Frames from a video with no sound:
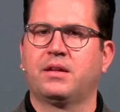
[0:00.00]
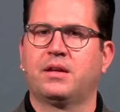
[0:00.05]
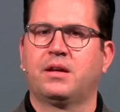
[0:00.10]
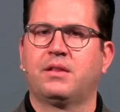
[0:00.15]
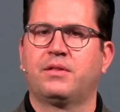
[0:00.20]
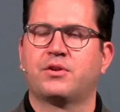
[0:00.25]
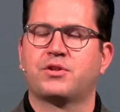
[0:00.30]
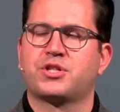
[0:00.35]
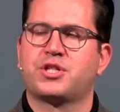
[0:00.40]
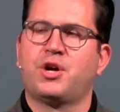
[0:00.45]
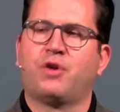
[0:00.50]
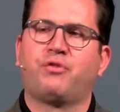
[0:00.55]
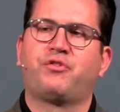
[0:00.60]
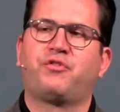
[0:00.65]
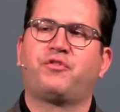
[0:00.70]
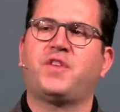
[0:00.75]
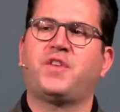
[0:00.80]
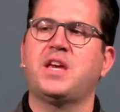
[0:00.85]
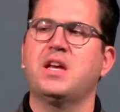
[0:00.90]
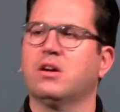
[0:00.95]
There's no
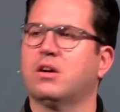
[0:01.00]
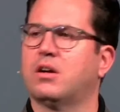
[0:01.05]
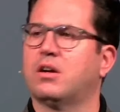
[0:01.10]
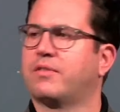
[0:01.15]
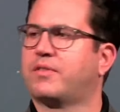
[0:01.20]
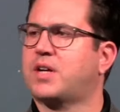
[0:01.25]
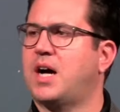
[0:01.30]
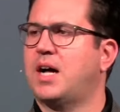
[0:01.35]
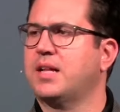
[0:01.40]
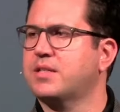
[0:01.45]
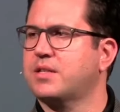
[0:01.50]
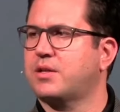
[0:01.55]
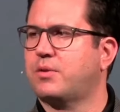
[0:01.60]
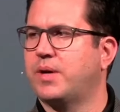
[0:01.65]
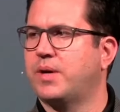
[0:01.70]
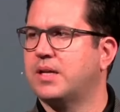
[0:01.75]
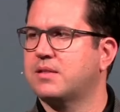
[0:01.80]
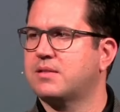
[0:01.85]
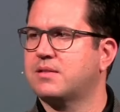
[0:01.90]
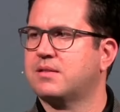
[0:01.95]
fear of
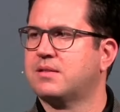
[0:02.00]
consequence.